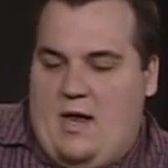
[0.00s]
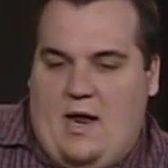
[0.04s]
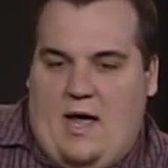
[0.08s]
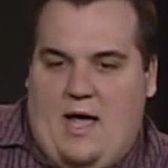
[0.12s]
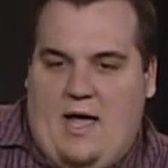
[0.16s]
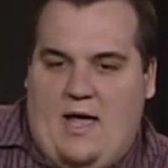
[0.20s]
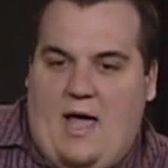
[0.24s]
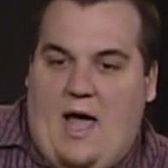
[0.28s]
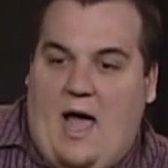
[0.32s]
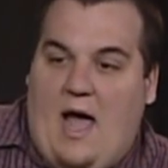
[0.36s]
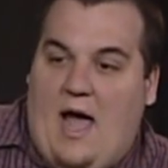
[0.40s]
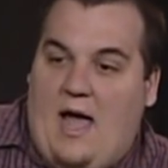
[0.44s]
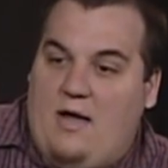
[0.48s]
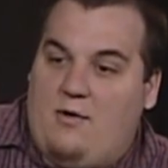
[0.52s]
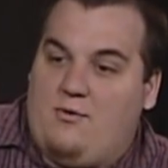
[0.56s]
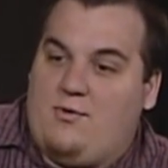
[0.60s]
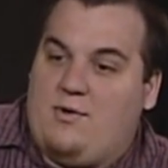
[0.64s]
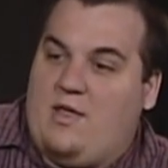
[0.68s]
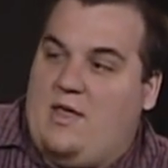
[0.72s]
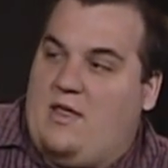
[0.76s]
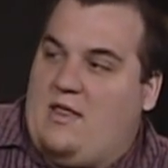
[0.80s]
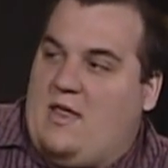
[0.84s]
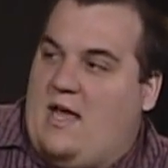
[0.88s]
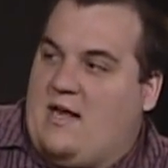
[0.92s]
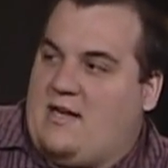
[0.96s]
And I
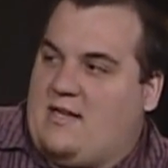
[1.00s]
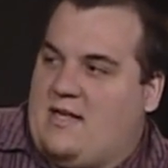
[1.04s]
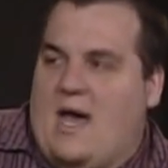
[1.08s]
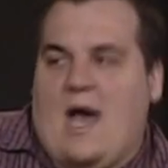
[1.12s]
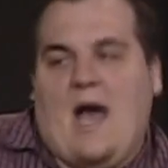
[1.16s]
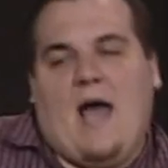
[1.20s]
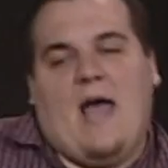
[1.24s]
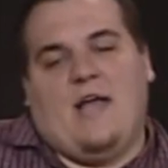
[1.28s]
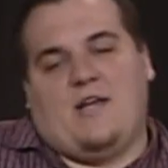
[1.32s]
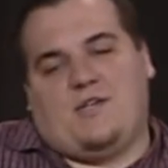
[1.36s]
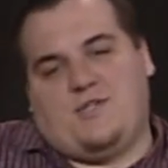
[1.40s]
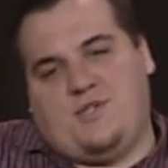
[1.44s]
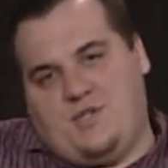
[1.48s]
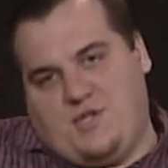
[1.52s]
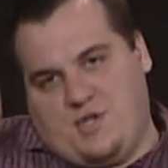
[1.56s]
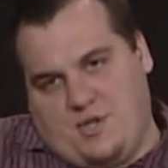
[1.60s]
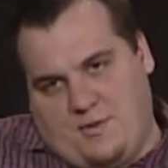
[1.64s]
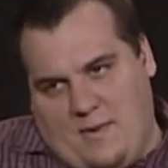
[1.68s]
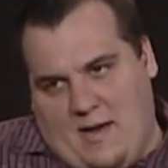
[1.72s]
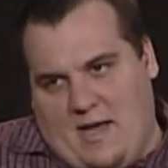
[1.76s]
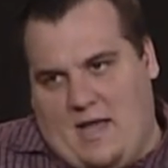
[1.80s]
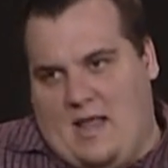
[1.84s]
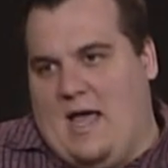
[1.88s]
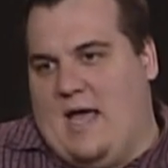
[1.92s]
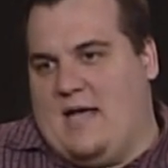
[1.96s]
really liked that. I actually
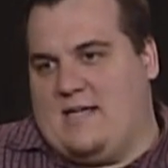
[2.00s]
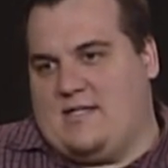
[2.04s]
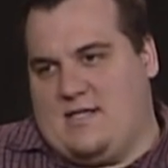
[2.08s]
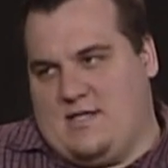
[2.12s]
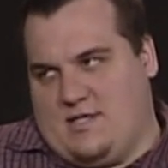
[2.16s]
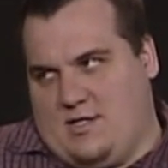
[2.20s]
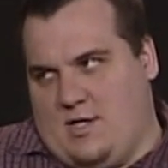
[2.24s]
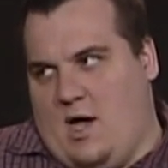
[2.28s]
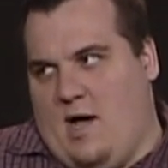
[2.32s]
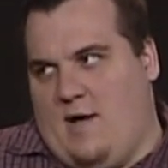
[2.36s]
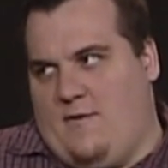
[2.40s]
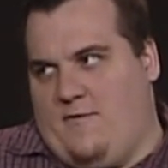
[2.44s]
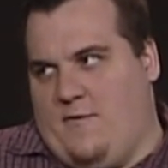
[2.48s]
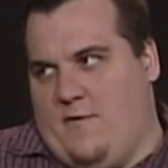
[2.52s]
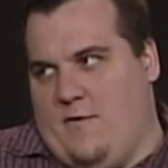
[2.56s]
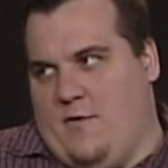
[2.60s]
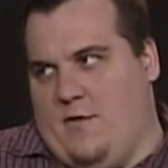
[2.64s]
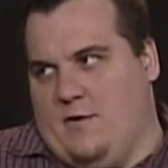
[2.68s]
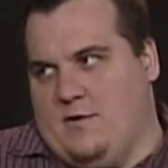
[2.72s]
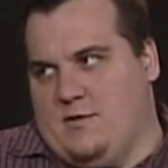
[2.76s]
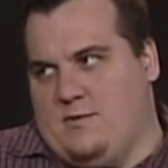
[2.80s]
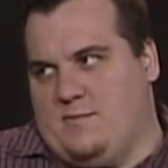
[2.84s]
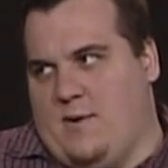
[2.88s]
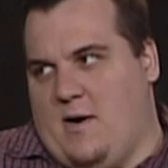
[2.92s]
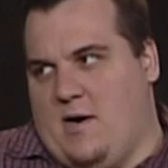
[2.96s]
took my glasses off for
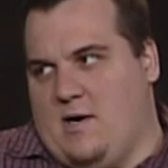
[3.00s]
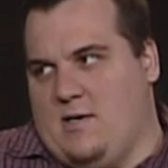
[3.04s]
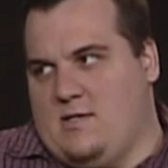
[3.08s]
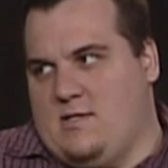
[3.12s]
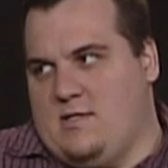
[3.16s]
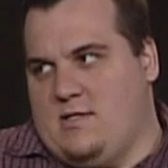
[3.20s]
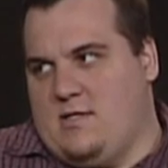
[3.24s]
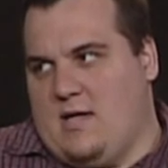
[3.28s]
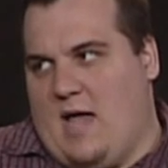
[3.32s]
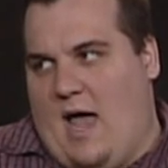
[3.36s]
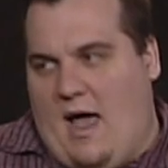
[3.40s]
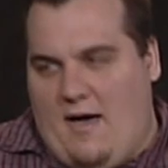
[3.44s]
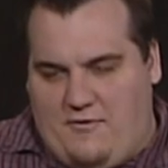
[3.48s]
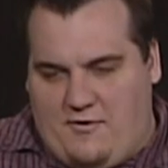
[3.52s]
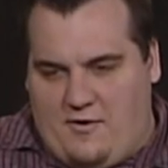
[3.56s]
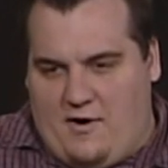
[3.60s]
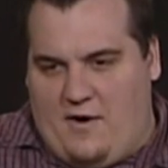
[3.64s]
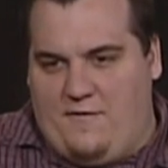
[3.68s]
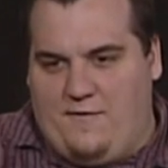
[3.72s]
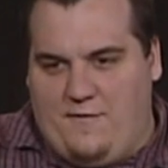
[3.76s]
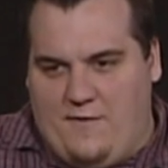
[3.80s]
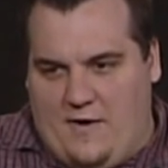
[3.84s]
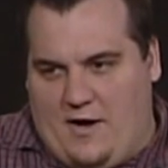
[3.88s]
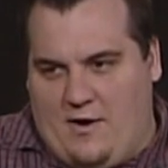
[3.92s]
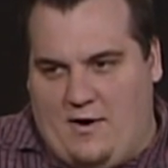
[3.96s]
those parts after
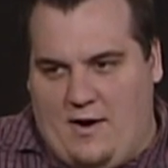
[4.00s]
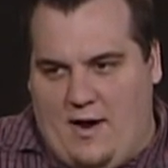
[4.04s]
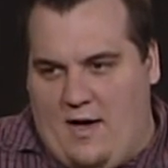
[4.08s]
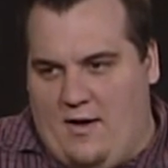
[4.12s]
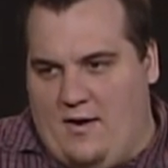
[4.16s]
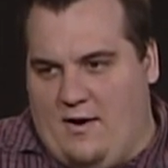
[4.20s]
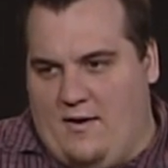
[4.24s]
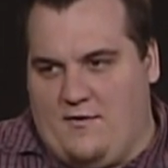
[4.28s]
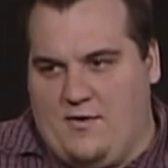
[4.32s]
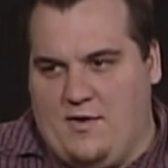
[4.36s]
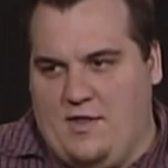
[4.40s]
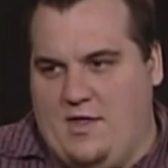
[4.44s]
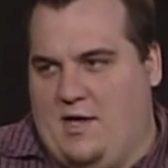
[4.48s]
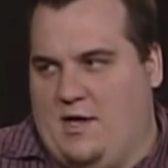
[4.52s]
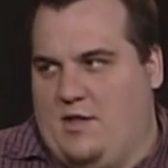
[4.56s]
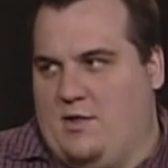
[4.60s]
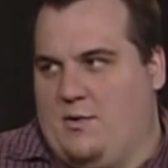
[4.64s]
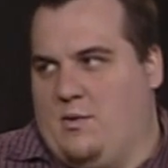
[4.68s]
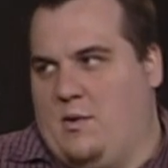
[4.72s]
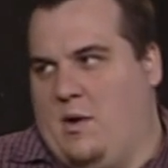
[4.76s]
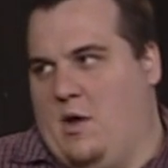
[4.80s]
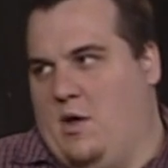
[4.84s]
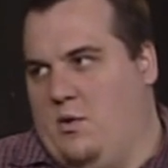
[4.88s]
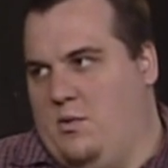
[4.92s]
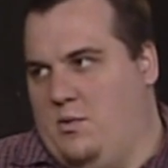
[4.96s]
I figured out everything in
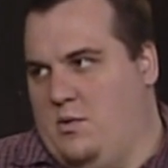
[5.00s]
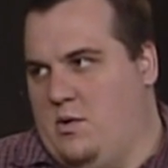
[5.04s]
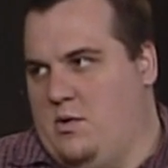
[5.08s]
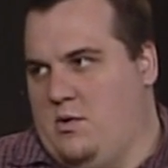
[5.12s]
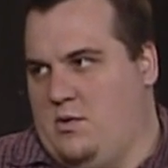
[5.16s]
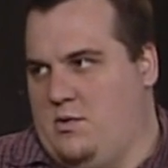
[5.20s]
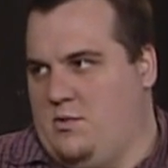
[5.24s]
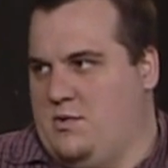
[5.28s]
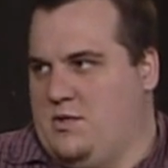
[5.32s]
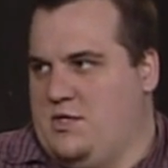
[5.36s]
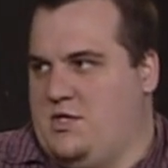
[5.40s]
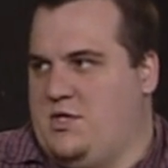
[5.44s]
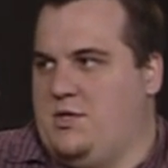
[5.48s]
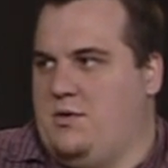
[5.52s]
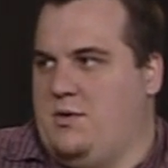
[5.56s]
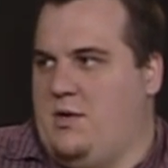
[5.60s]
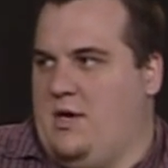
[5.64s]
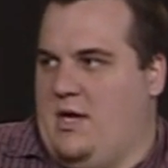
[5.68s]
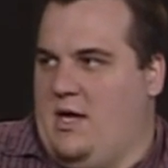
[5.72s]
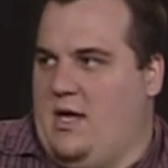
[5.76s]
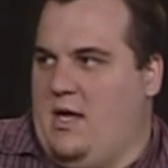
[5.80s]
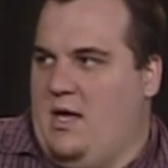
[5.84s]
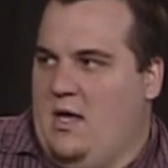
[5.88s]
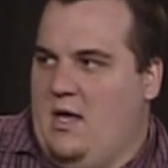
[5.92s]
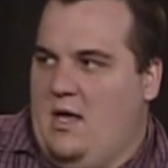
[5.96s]
the real world was
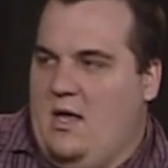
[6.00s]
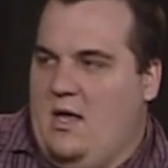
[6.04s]
2D.